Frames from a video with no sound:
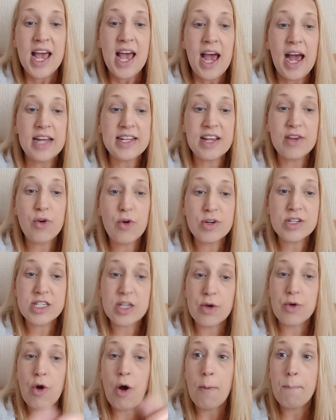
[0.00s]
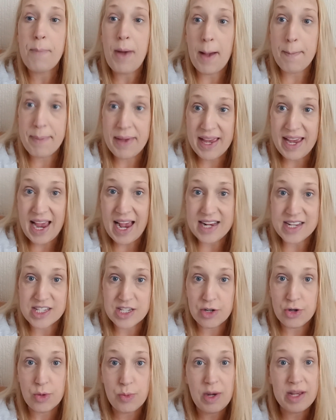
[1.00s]
And they also got Puppet
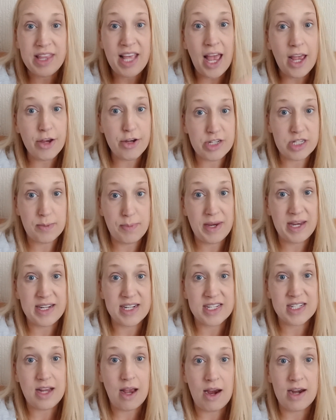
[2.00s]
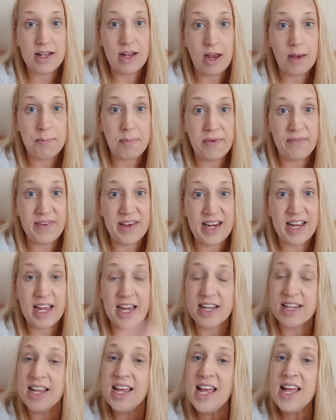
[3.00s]
Castle, where that used to be in a Skyline
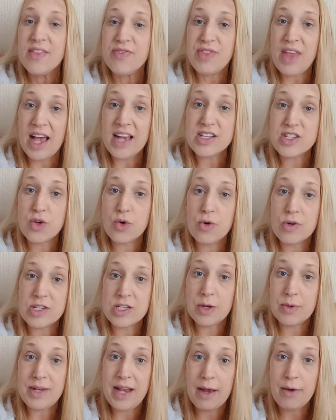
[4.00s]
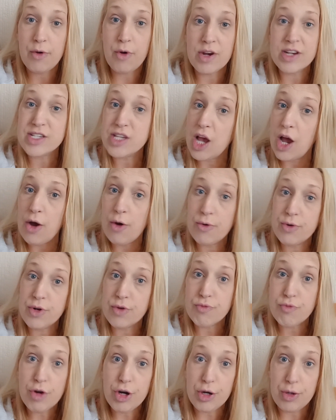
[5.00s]
pavilion. That's also now got its own
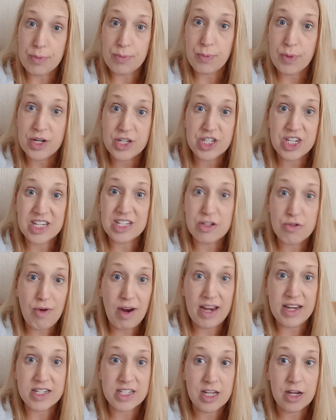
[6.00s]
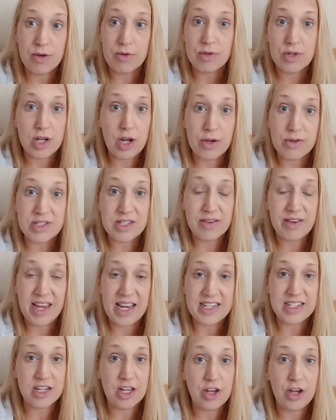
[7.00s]
room, which is great. So loads of
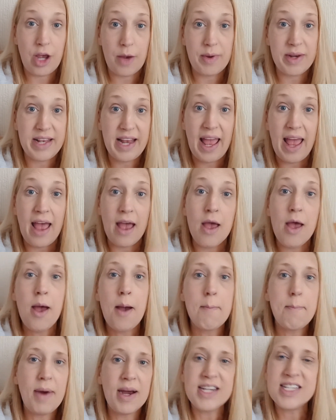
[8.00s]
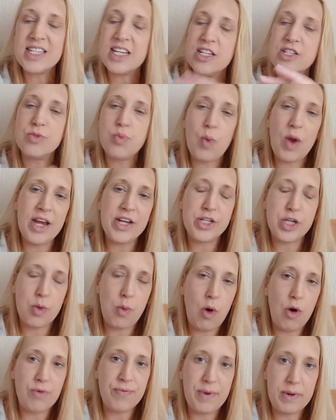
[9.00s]
kids can go in there. My son's way too
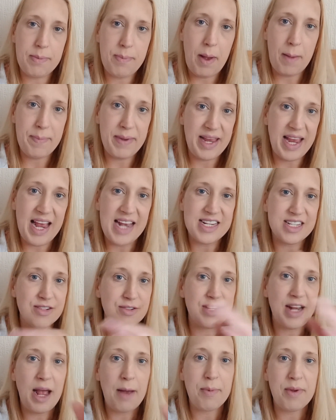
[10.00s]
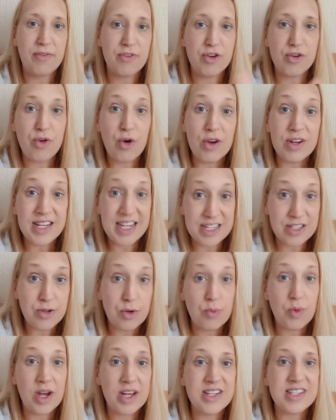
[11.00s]
old for the Puppet Castle now, but if you've got little
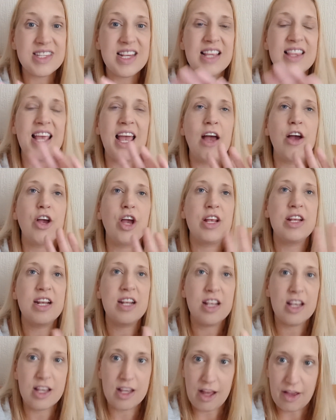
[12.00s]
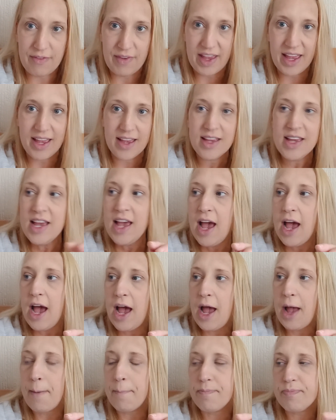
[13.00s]
ones, they are going to love it.
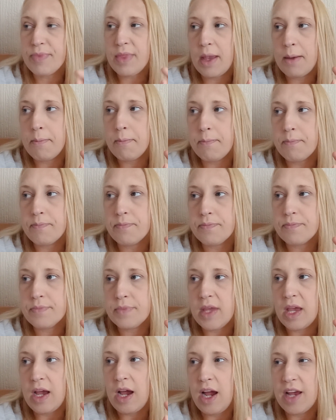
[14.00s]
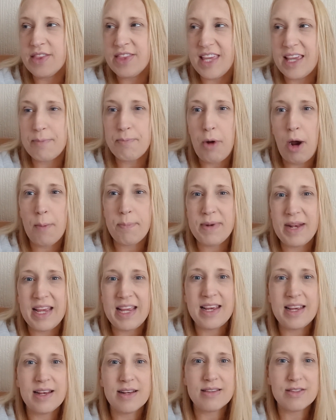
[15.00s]
I think
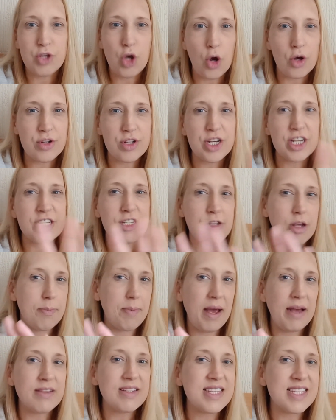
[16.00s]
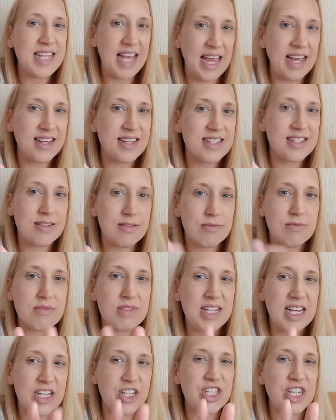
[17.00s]
probably toddlers to about 6
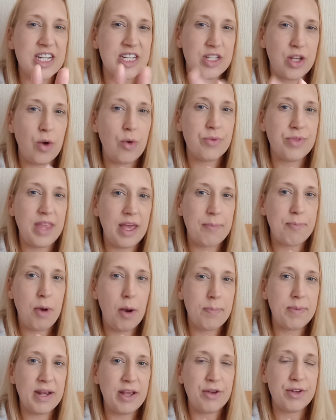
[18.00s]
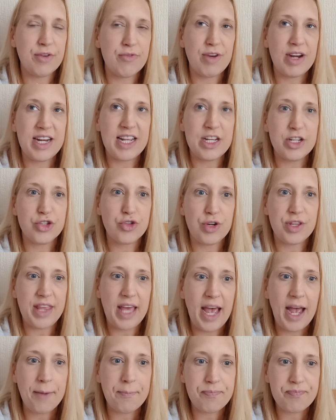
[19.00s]
years old, they're probably going to really enjoy
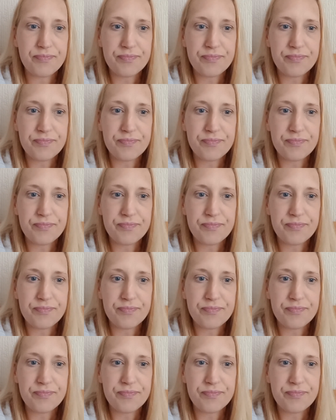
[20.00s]
that.